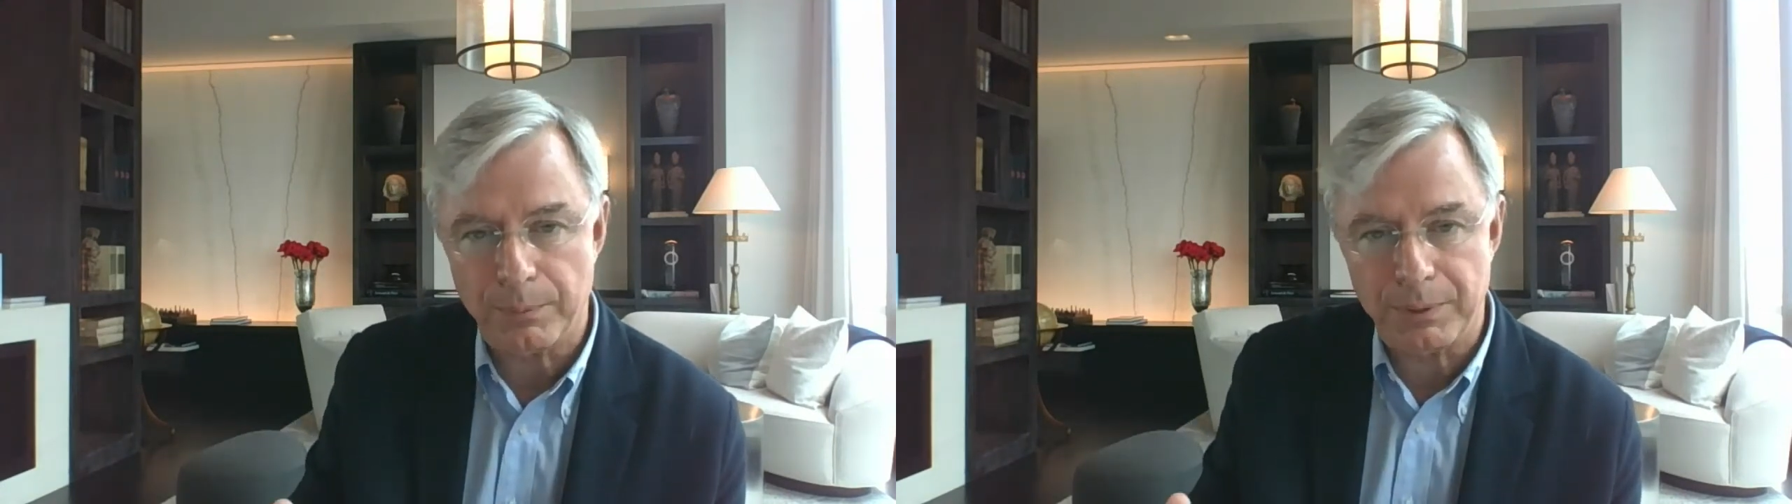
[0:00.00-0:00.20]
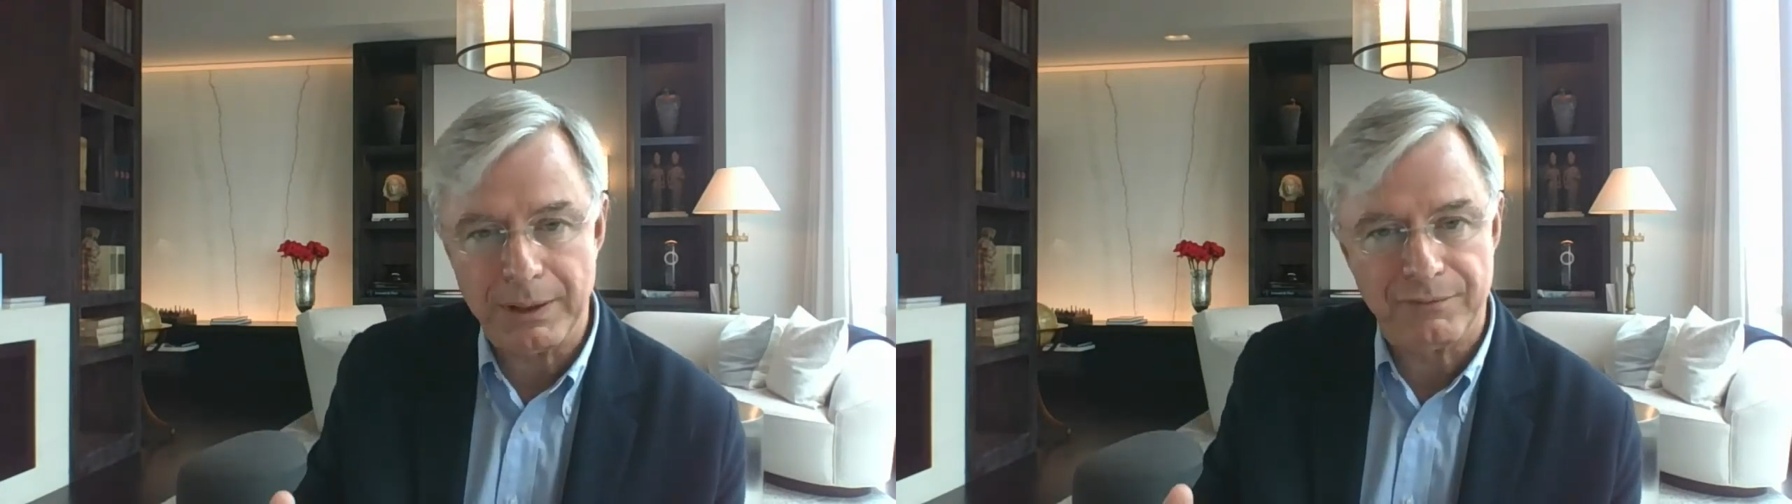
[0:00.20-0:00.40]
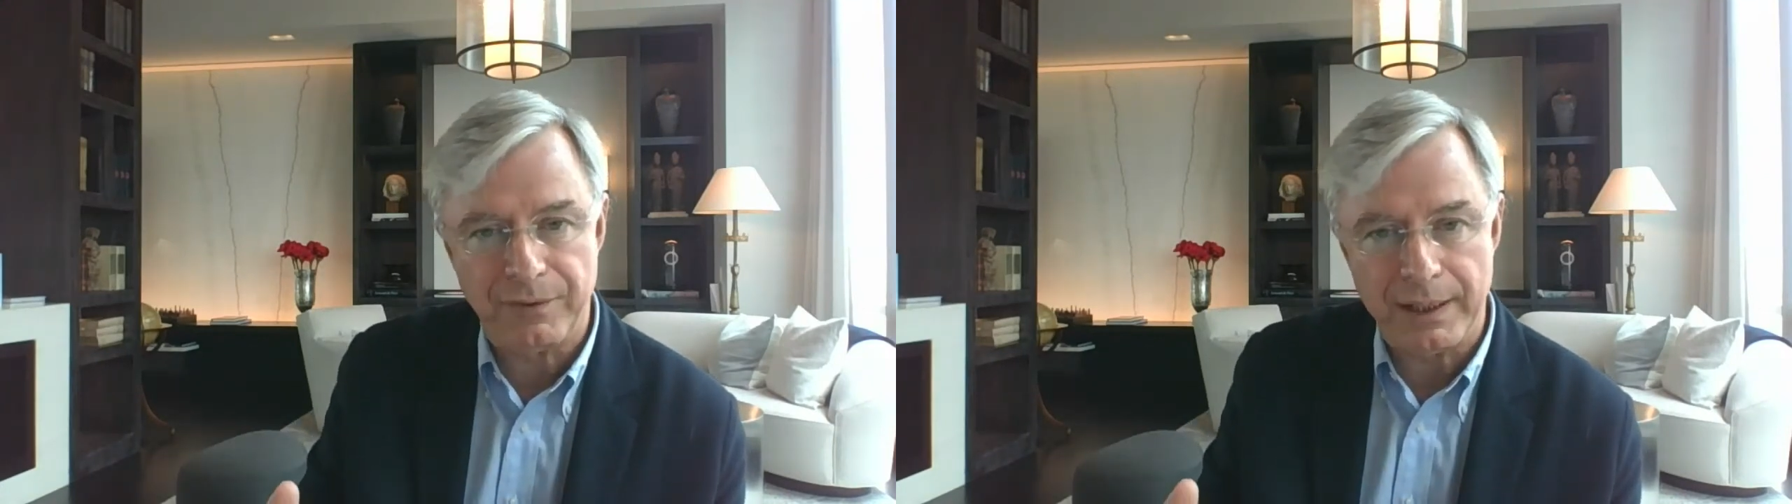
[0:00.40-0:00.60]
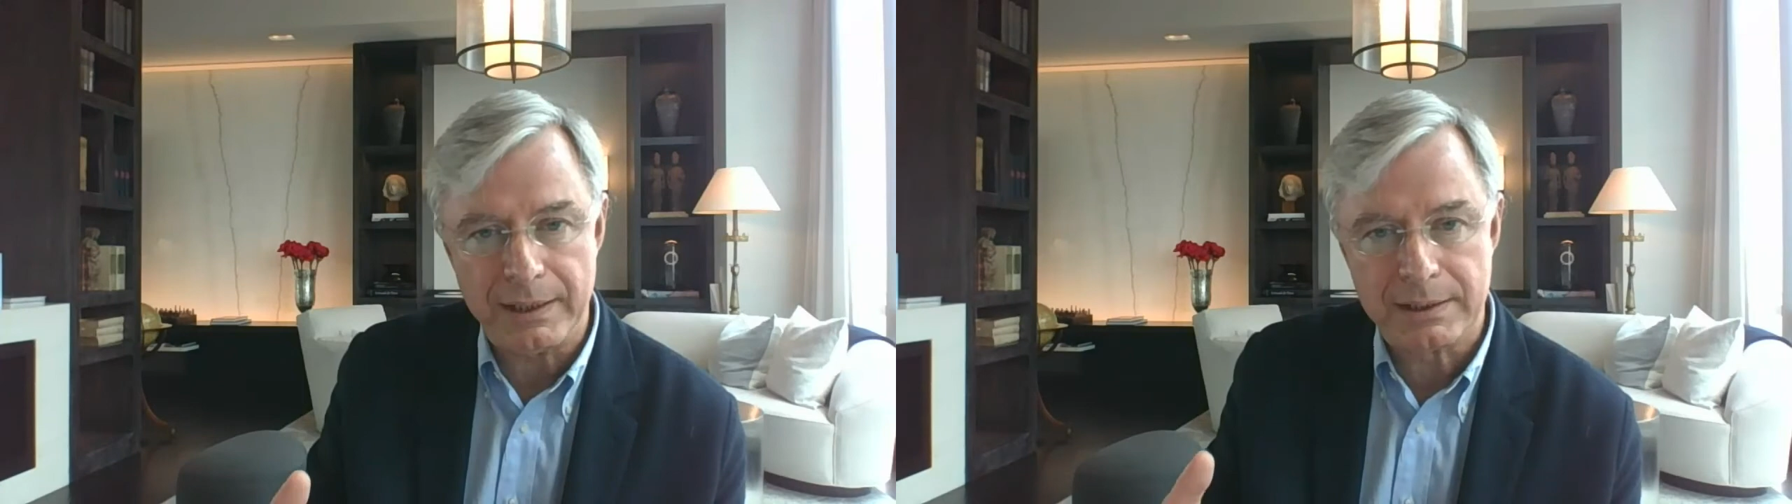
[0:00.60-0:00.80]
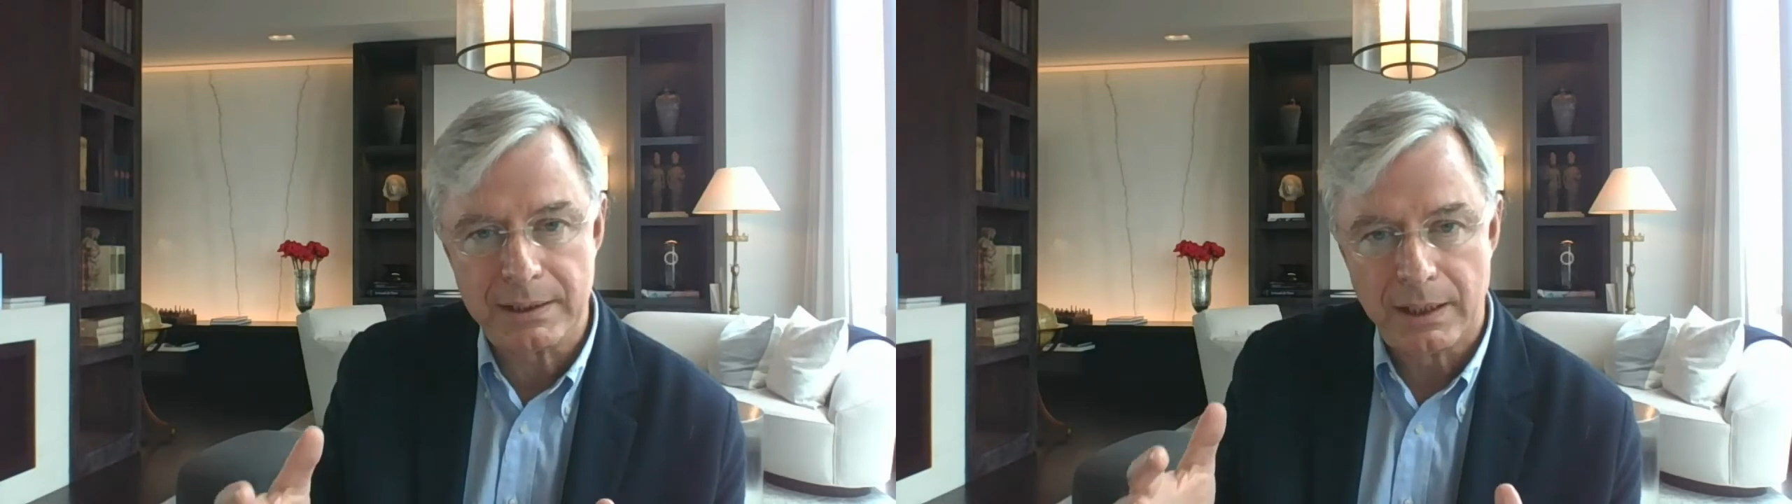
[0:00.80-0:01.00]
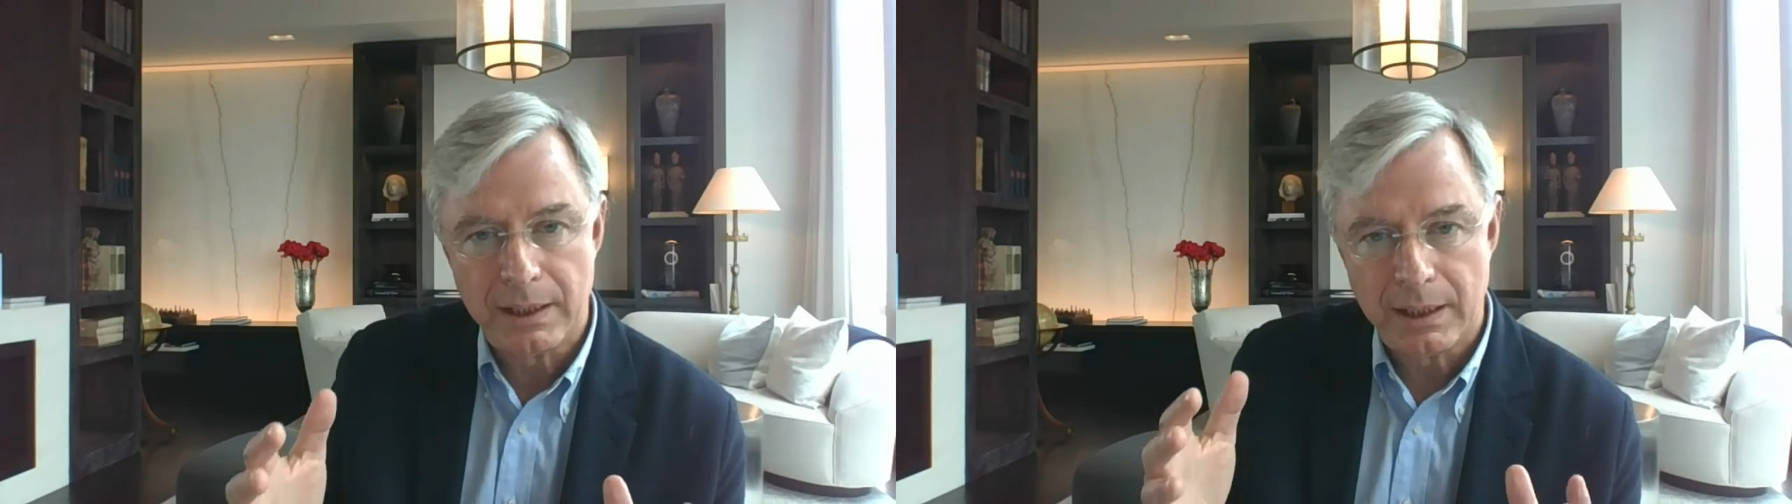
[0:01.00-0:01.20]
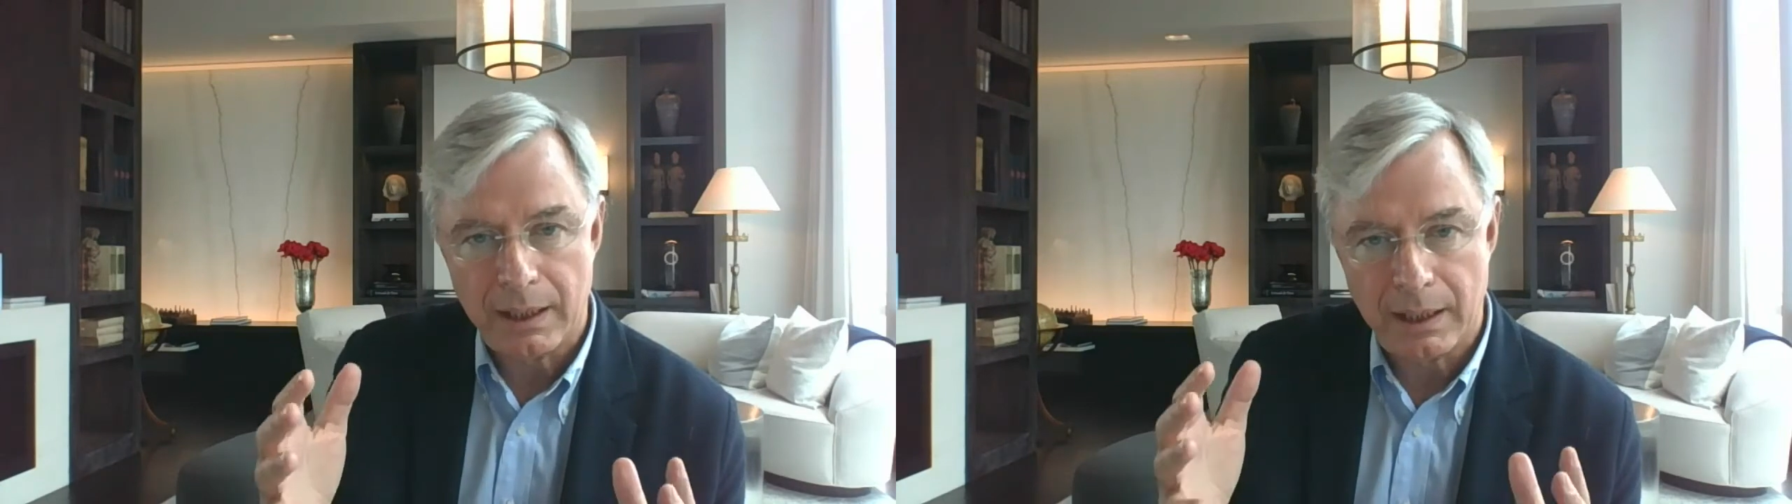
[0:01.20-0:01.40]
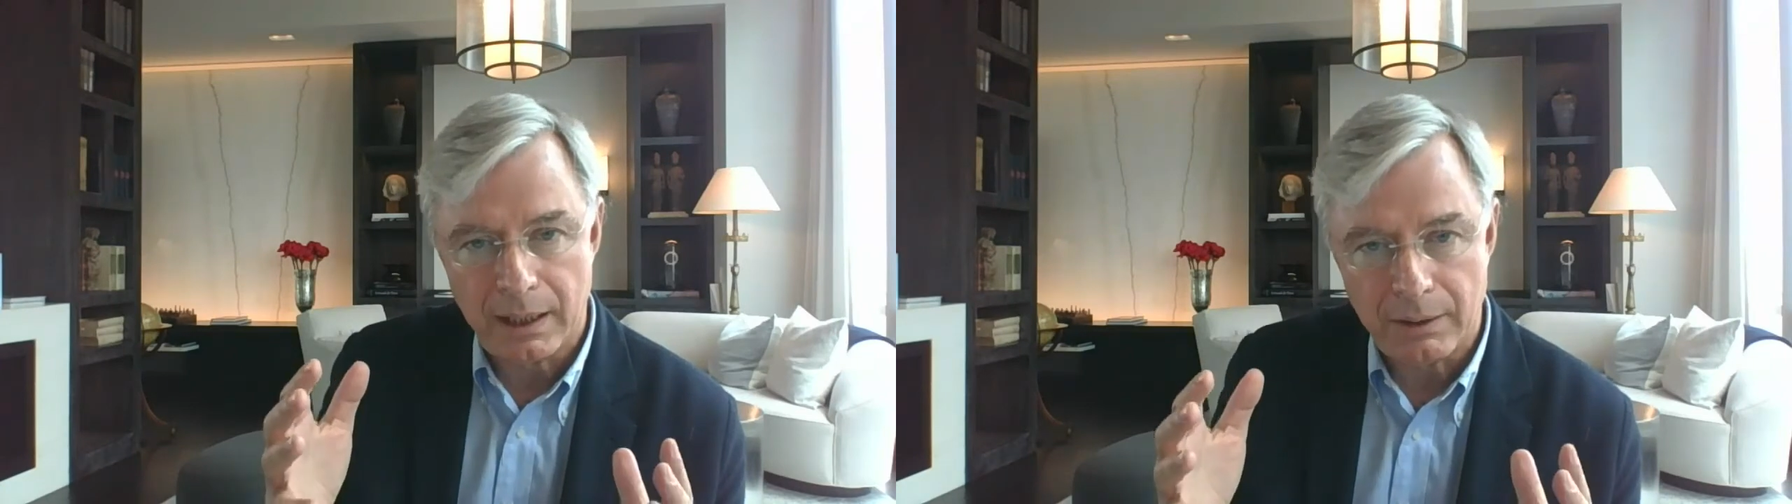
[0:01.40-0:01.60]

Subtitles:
reopening phase,